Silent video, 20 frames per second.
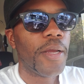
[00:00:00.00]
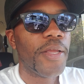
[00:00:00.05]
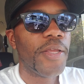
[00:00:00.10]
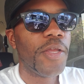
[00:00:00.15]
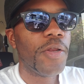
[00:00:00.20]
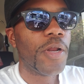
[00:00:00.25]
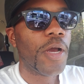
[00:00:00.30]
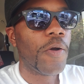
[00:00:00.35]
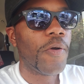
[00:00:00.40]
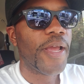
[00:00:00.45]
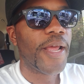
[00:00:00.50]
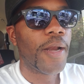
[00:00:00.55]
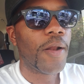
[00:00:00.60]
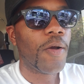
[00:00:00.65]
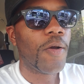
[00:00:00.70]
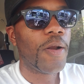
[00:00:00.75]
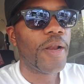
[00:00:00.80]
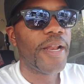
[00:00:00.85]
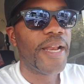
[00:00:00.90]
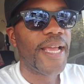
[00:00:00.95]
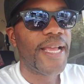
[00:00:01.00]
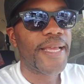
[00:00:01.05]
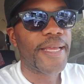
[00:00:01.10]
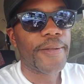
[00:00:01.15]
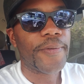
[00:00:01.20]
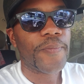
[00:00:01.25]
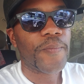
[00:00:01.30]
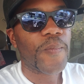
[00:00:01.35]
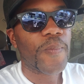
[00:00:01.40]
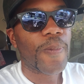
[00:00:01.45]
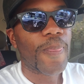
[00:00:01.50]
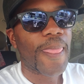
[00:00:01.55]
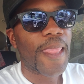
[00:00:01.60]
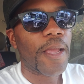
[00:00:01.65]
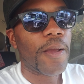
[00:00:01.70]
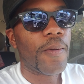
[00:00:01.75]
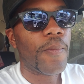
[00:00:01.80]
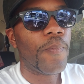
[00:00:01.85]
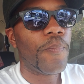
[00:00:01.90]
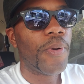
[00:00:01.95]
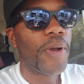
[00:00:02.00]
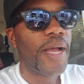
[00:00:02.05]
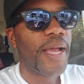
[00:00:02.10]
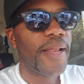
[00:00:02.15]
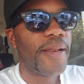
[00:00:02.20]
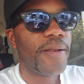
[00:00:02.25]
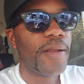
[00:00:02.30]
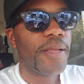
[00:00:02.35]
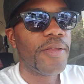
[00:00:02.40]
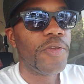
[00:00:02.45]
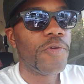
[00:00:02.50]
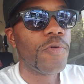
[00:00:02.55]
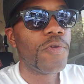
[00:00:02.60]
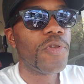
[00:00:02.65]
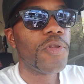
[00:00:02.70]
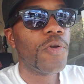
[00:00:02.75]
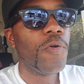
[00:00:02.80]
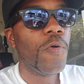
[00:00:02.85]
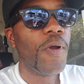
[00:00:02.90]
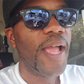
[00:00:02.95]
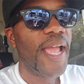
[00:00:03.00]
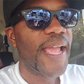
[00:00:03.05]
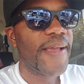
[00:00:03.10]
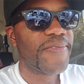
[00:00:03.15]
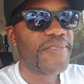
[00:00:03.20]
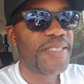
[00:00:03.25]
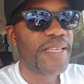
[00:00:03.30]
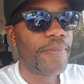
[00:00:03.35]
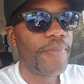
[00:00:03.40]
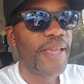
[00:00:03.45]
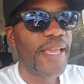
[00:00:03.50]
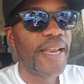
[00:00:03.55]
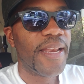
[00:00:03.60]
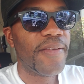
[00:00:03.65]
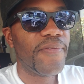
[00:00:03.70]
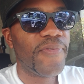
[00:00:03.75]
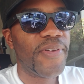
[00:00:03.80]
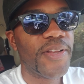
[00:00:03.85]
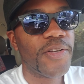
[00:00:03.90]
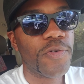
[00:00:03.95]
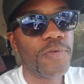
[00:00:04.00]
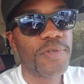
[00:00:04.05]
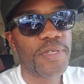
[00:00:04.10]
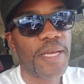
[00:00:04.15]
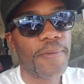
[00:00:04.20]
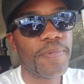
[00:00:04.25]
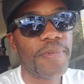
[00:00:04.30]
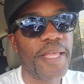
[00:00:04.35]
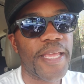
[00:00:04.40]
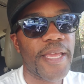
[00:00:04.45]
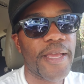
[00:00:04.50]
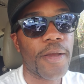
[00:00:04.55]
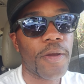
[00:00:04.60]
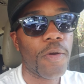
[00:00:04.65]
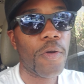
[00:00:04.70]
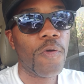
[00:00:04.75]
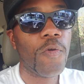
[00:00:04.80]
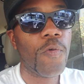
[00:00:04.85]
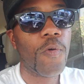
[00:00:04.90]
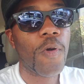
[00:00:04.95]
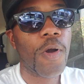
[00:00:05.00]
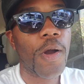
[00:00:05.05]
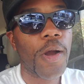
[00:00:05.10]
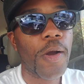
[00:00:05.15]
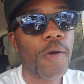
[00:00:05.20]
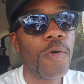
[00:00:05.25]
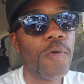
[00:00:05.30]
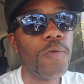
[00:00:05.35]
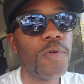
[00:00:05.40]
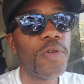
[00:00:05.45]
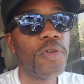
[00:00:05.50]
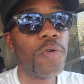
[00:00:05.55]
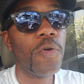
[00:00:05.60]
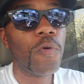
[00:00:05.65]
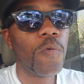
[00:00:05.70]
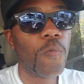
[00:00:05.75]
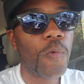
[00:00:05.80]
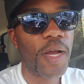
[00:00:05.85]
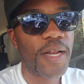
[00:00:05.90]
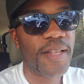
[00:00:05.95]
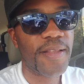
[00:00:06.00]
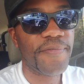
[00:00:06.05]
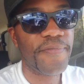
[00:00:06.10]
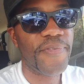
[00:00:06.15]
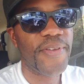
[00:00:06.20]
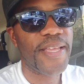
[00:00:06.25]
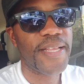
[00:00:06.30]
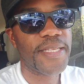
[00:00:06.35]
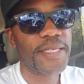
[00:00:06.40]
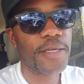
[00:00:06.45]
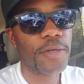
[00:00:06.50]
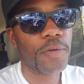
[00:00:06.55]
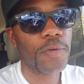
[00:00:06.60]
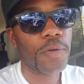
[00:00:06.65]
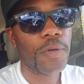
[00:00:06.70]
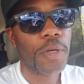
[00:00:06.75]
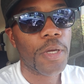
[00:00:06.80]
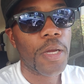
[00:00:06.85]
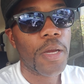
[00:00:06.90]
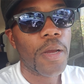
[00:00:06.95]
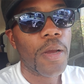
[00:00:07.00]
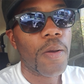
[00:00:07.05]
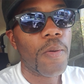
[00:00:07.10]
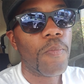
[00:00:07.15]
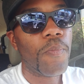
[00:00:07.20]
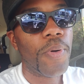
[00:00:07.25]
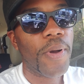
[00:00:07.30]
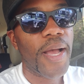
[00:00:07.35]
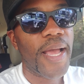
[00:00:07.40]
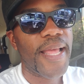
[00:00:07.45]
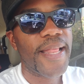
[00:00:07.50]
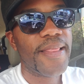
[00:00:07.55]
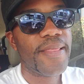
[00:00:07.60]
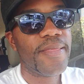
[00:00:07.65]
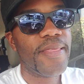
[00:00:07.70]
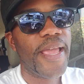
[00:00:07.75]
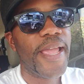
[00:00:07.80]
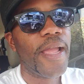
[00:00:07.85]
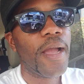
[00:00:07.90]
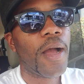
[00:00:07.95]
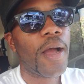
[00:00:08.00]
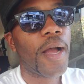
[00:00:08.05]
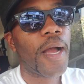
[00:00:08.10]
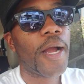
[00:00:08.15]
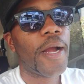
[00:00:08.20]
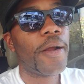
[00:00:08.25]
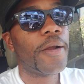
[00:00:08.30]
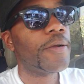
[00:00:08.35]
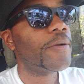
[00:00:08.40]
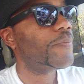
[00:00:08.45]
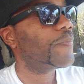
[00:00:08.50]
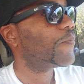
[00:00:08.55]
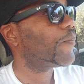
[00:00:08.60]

you know, and all of that. But you do have some individuals up there who, who do want the V2, but they are,